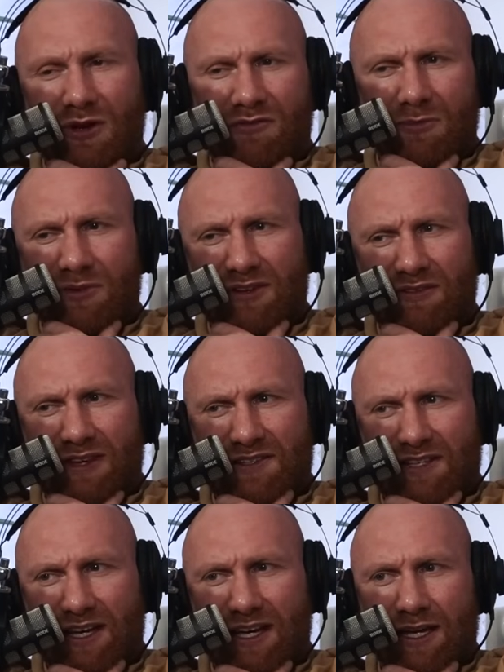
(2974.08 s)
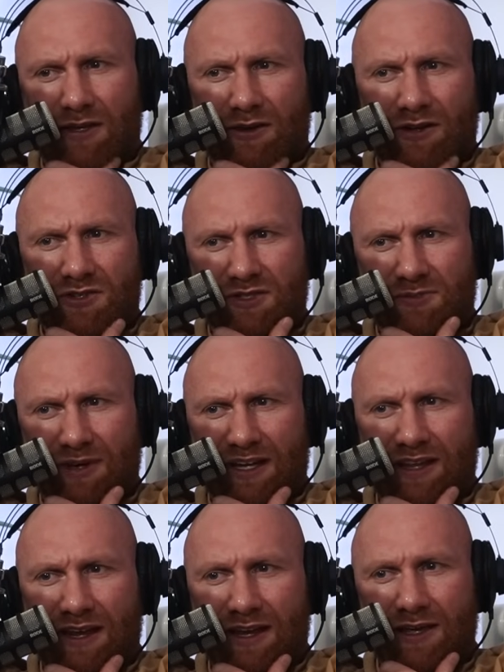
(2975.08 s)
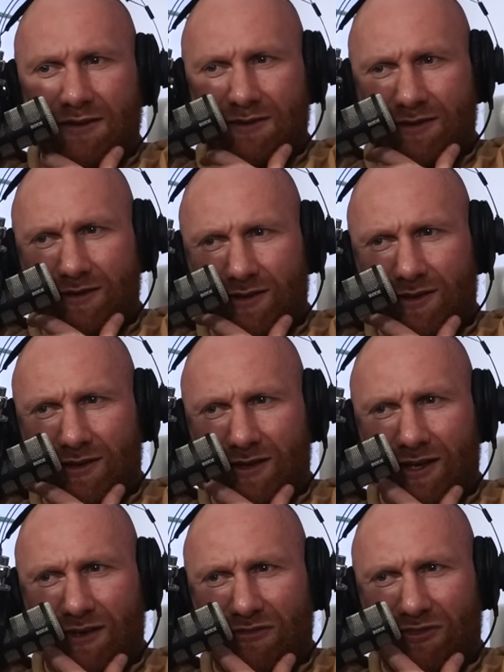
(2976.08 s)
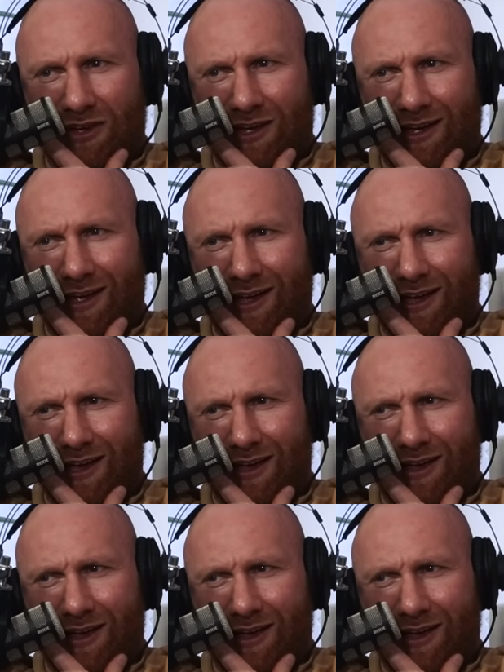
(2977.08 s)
everybody thinks I hate the Russians, but I didn't. If I